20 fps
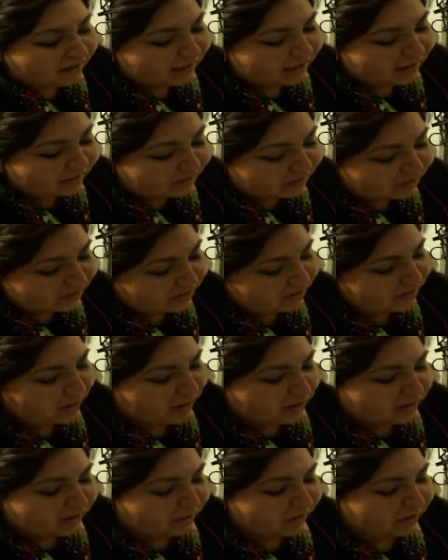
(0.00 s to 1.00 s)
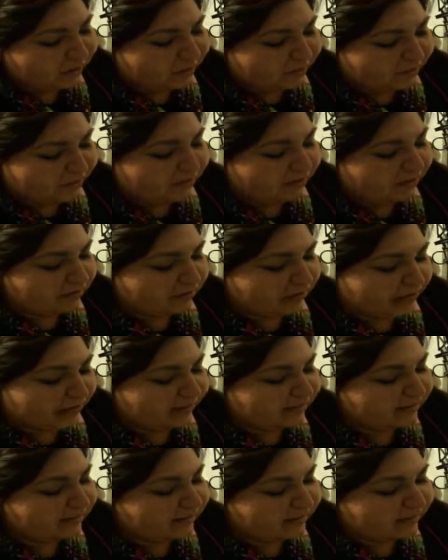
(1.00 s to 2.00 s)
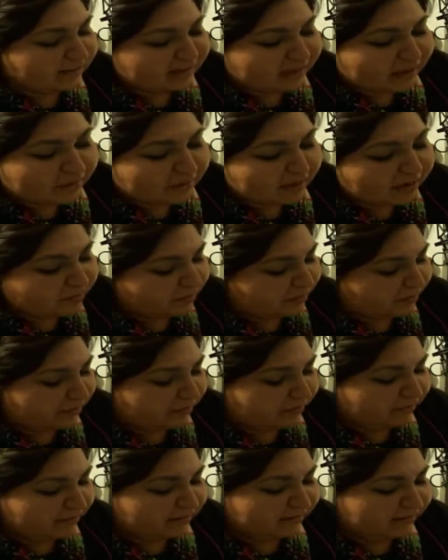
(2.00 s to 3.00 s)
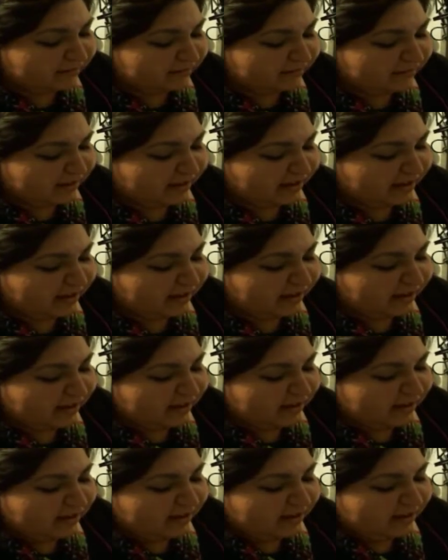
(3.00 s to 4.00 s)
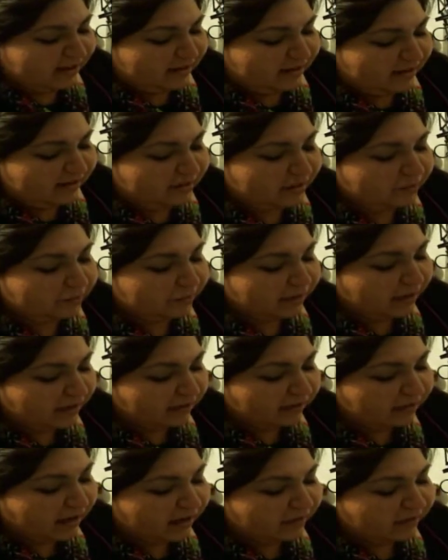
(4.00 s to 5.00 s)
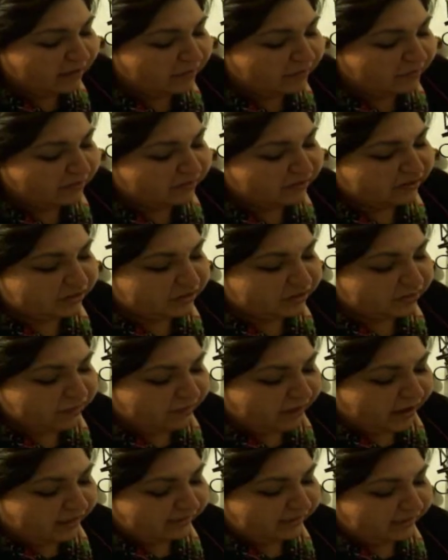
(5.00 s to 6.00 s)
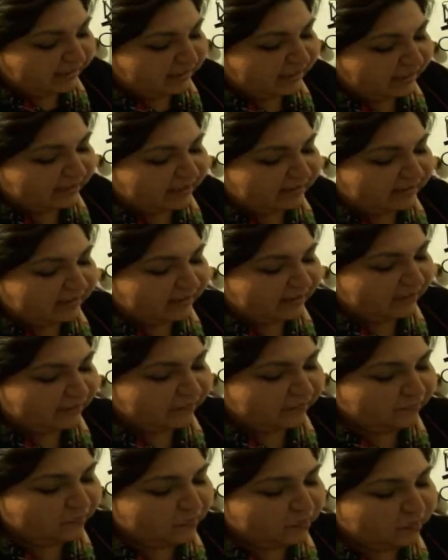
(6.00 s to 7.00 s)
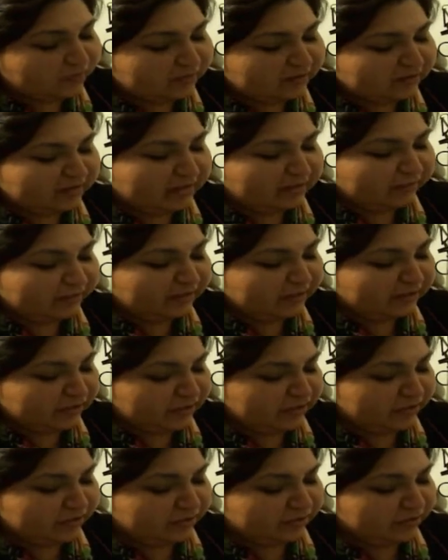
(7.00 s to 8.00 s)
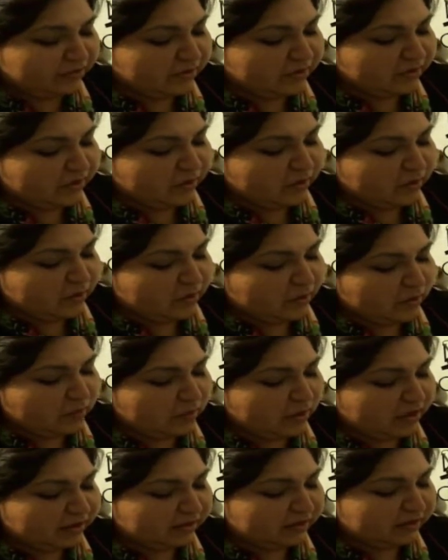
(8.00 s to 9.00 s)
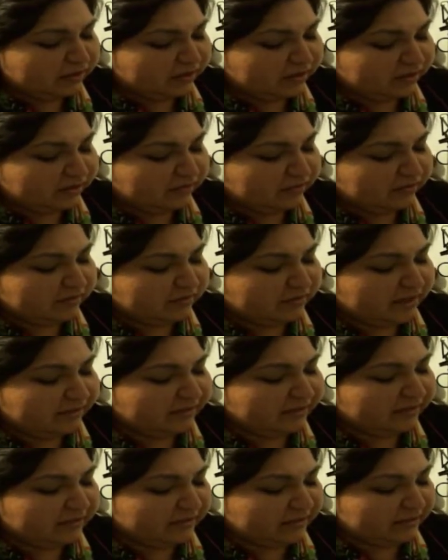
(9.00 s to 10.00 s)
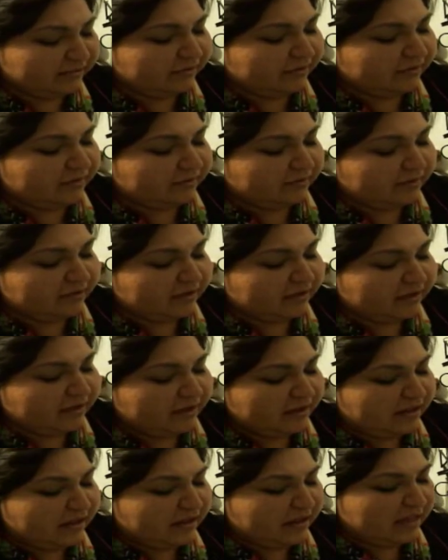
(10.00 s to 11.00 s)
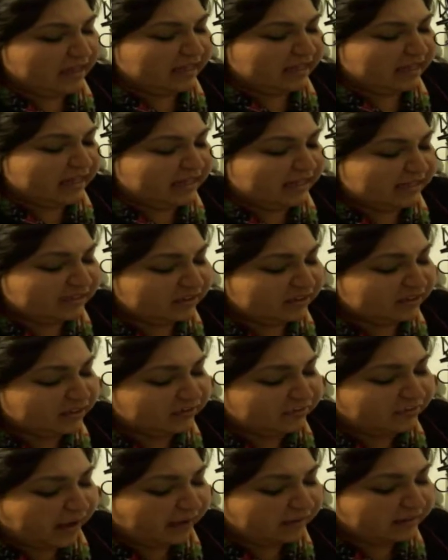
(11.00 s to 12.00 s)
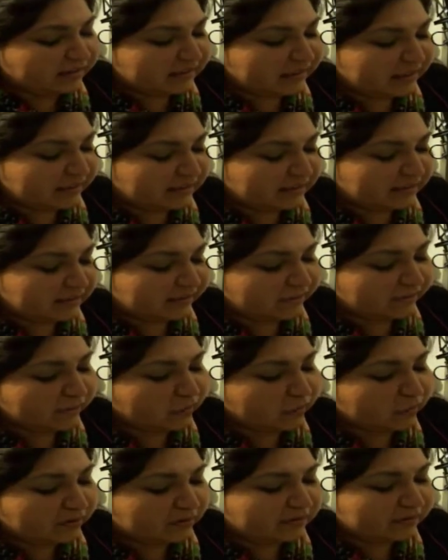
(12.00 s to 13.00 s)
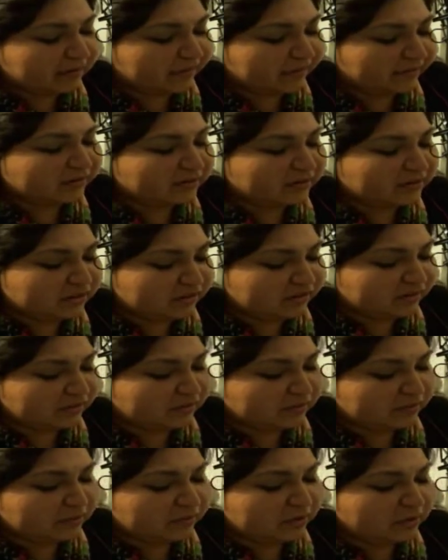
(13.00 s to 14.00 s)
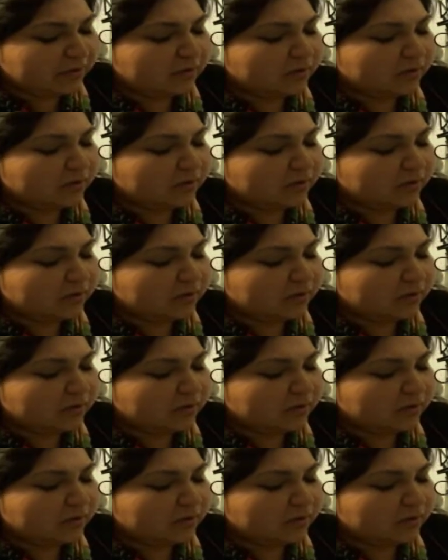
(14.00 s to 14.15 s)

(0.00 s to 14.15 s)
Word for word: Give us a call on our prayer lines because I want to pray with you tonight. The prayer line number is 256 472 1270. Again, it's 256 472